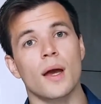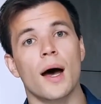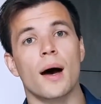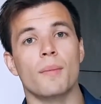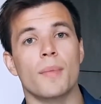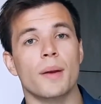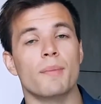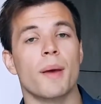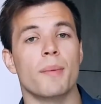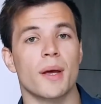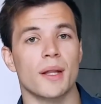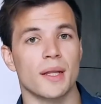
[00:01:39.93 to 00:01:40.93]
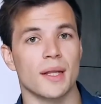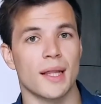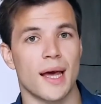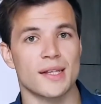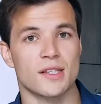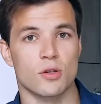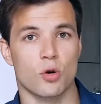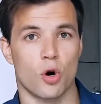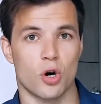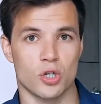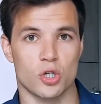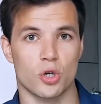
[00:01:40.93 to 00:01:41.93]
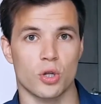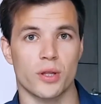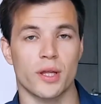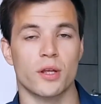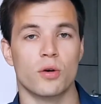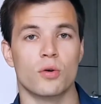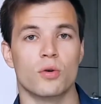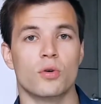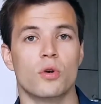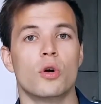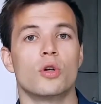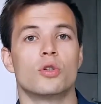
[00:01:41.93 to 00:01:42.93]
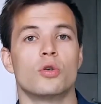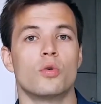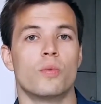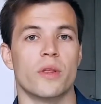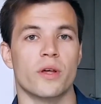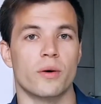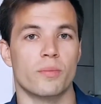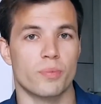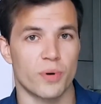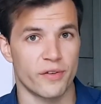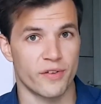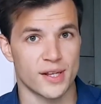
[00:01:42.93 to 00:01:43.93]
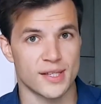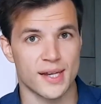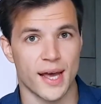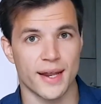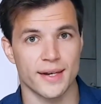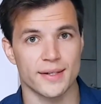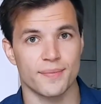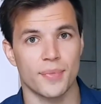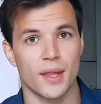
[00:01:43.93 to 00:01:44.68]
and maybe a little less cordial than you could do with a previous tenant.